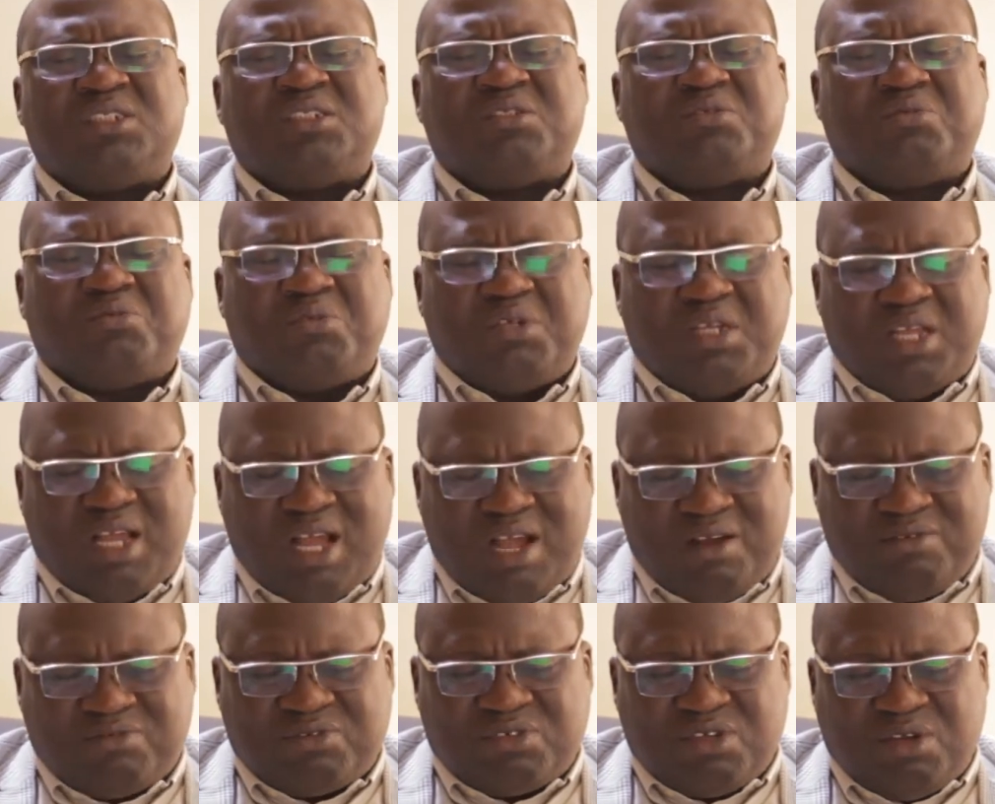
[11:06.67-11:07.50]
We
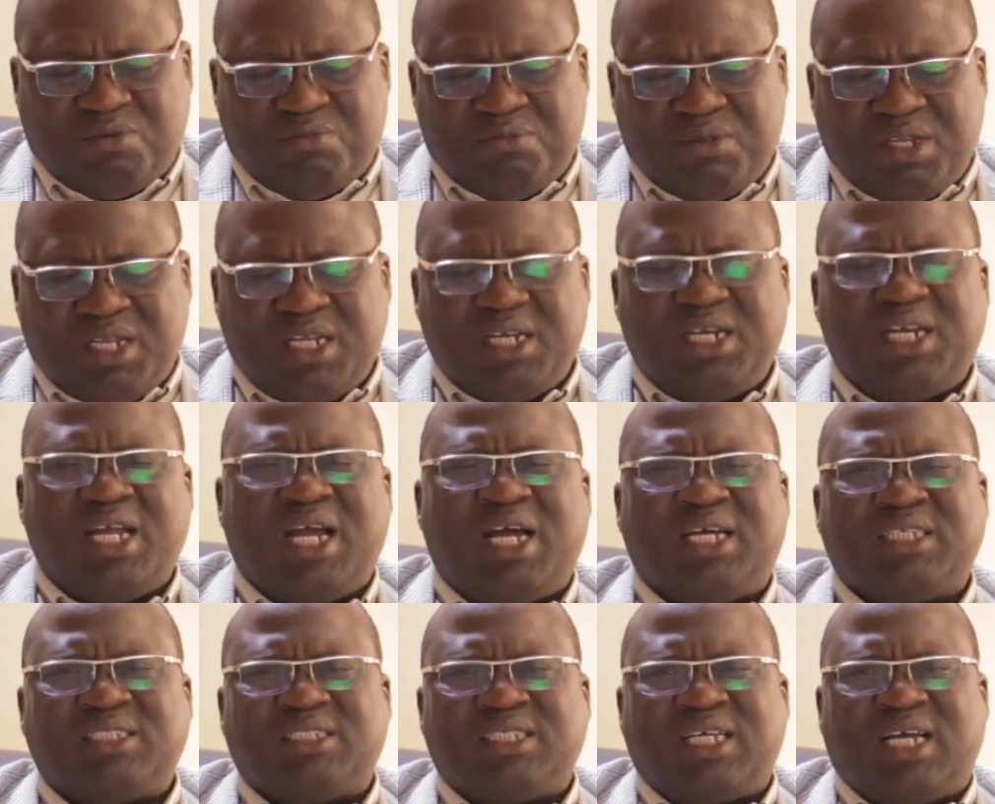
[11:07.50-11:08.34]
have some
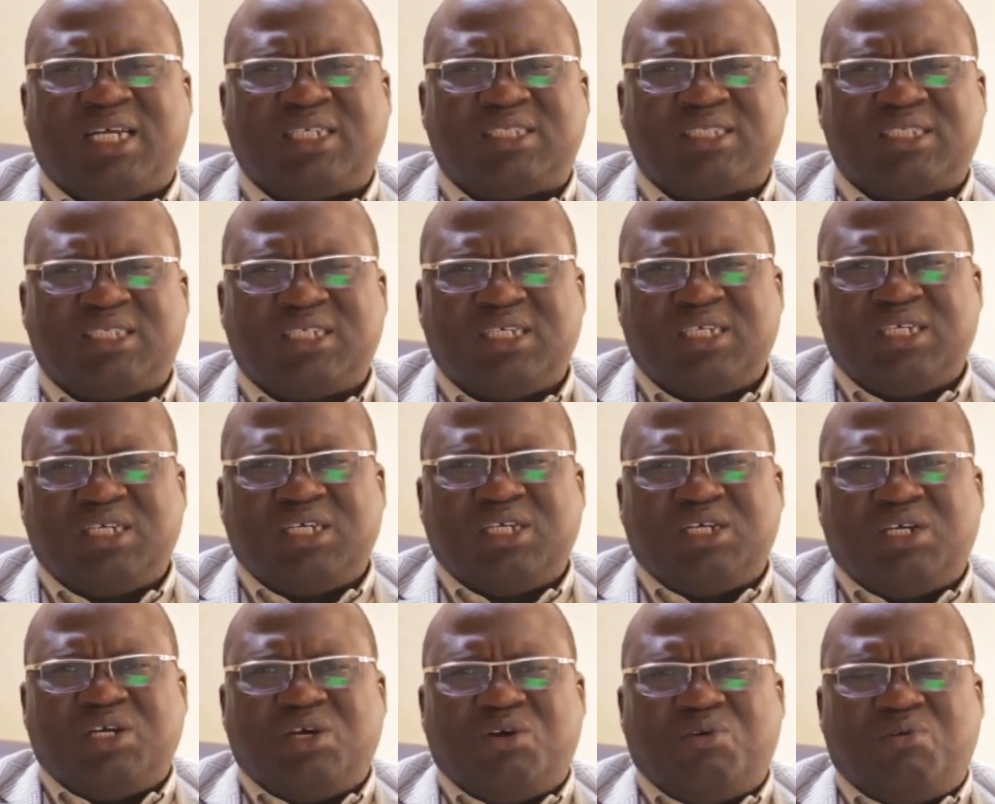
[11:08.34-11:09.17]
areas that
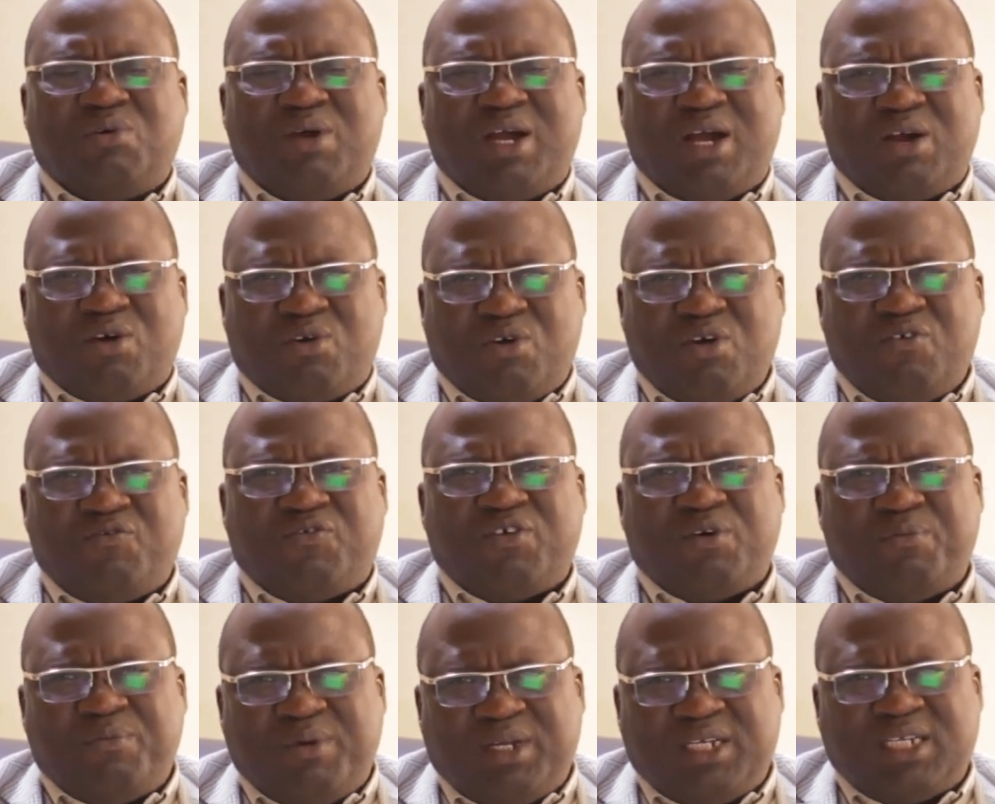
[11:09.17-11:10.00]
we are going
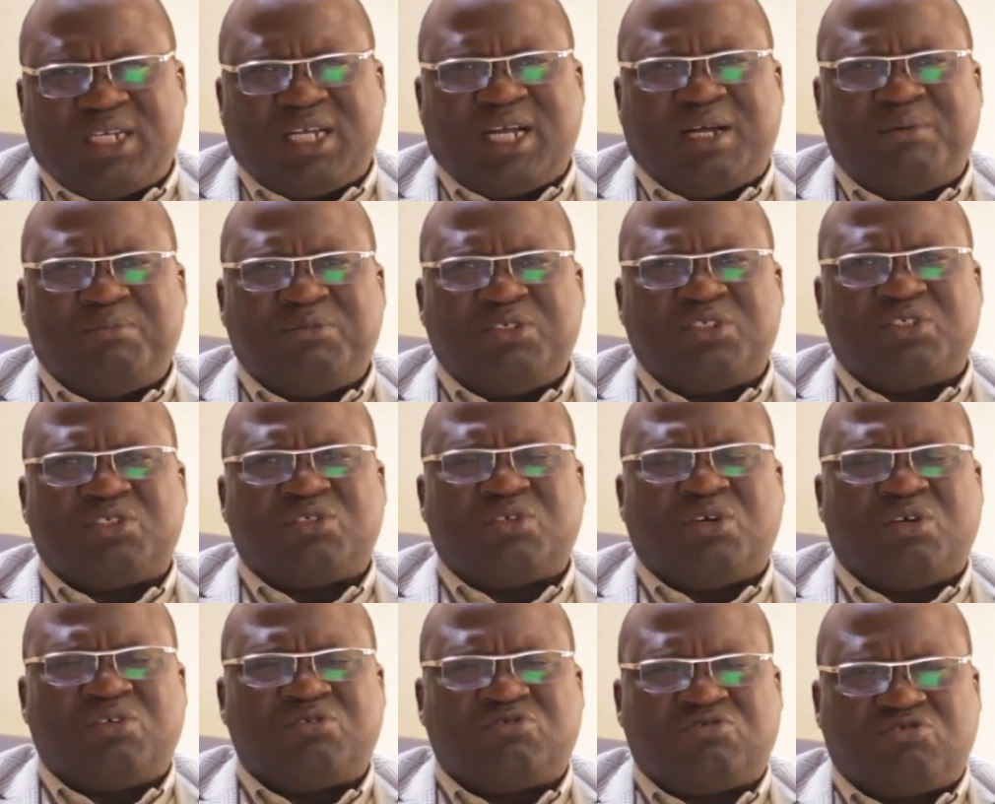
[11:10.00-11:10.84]
for medical
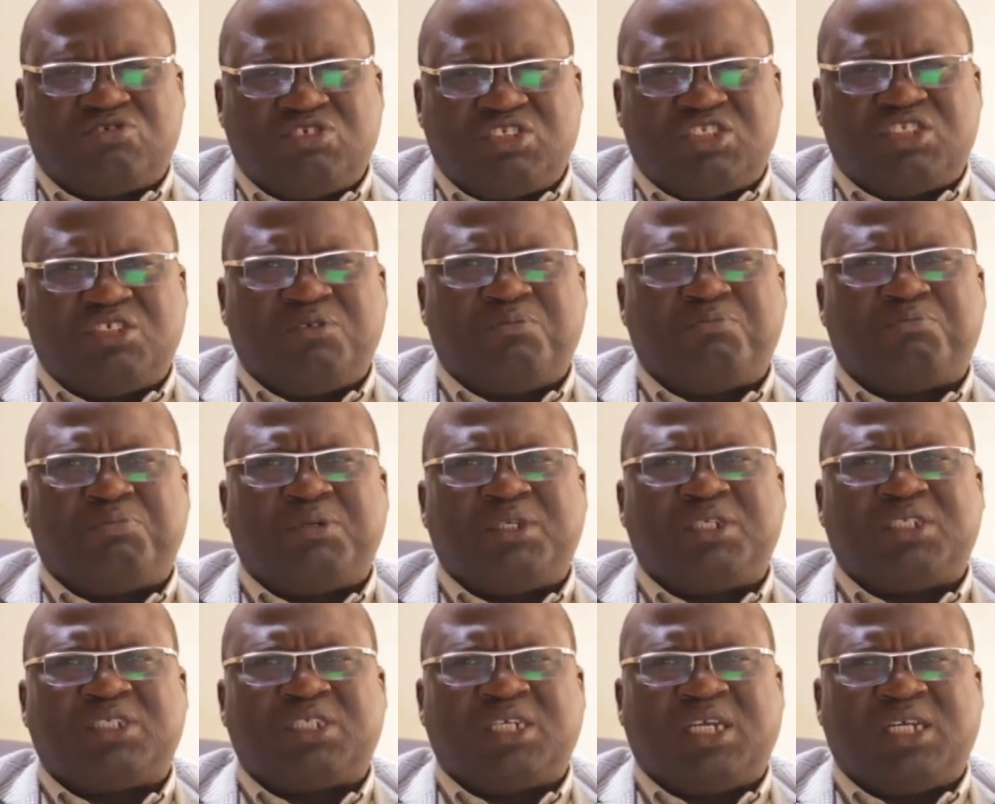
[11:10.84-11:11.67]
mission, treating
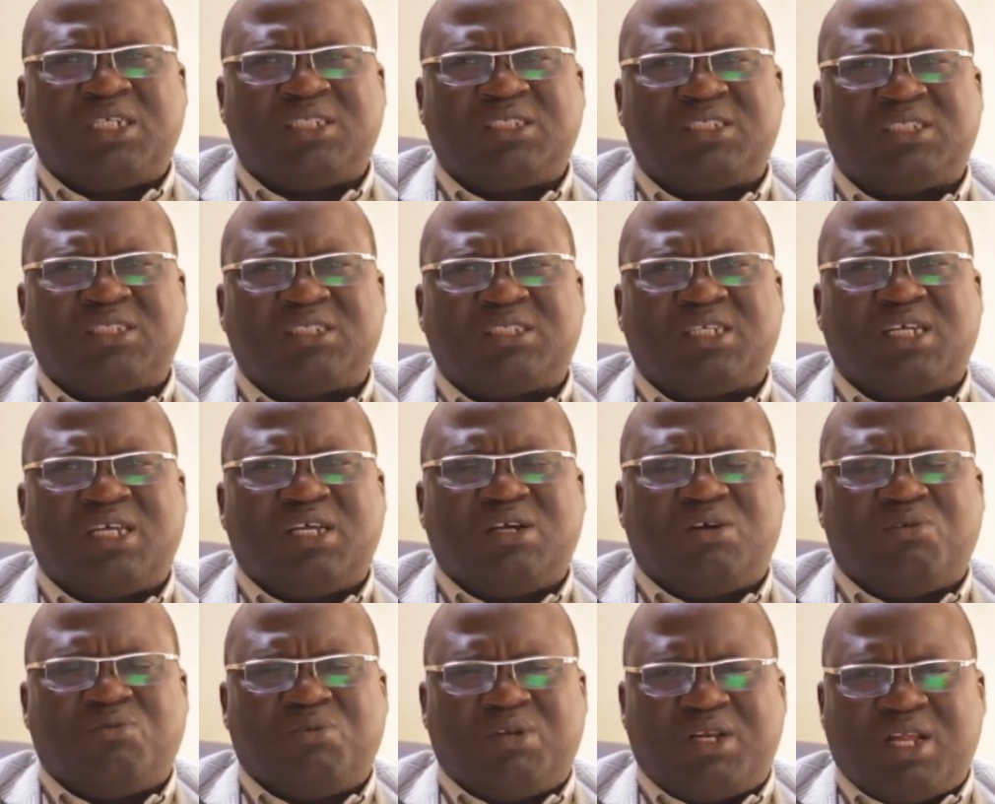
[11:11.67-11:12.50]
patients
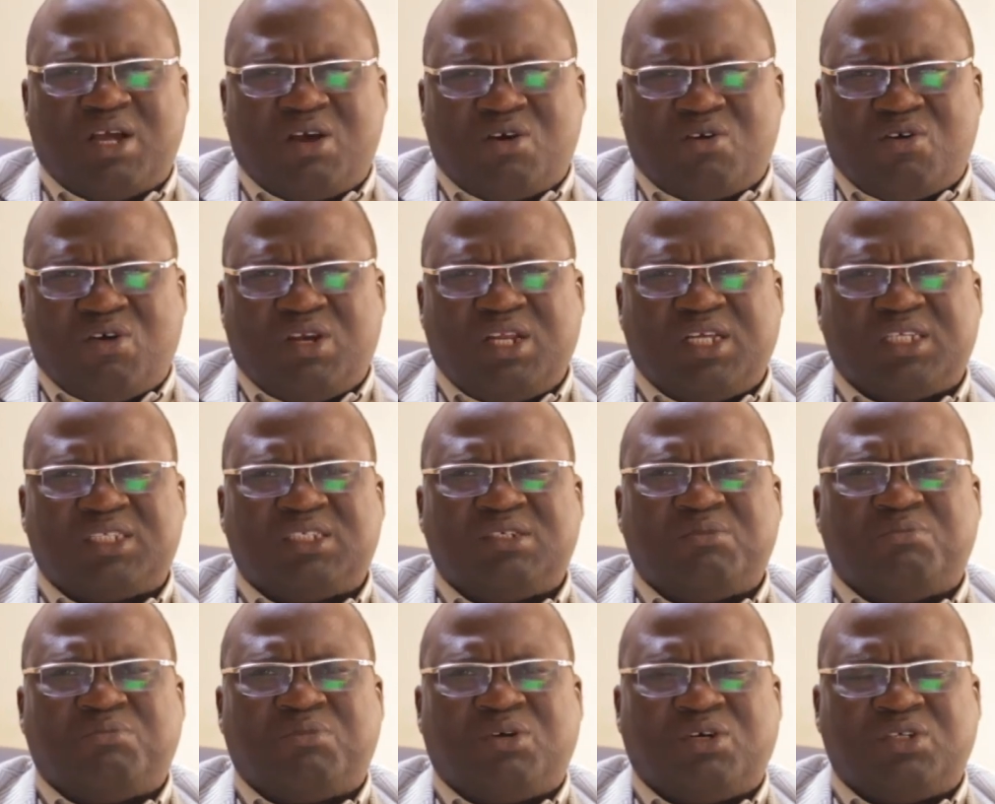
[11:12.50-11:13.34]
without
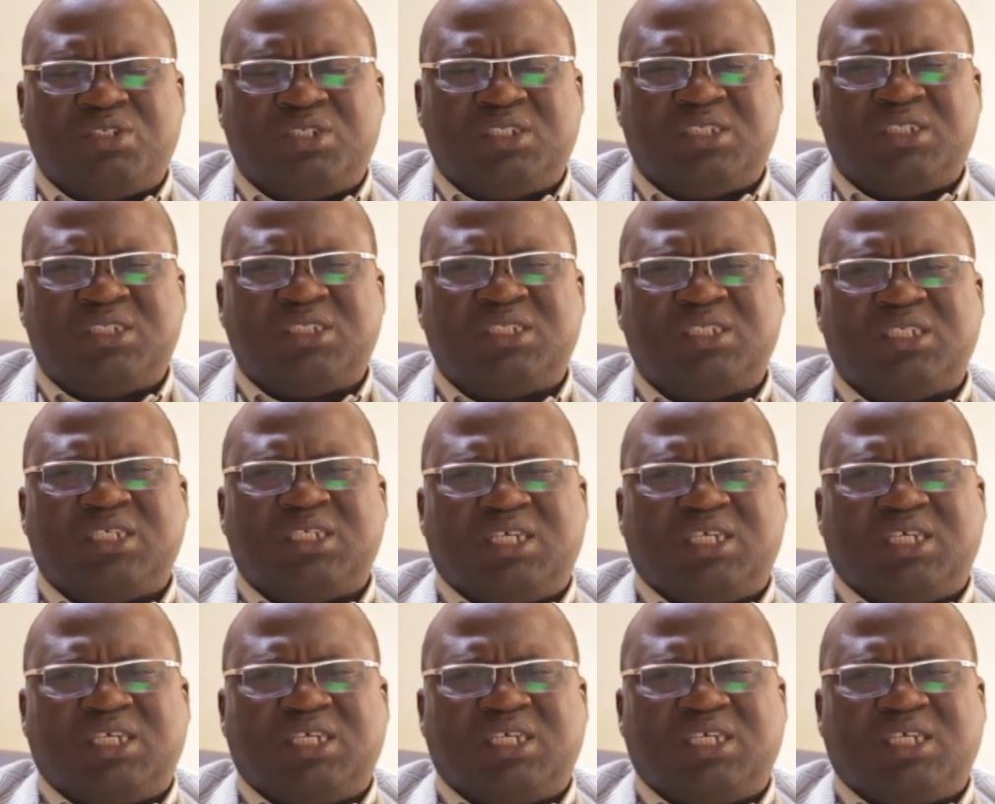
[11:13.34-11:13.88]
collecting money,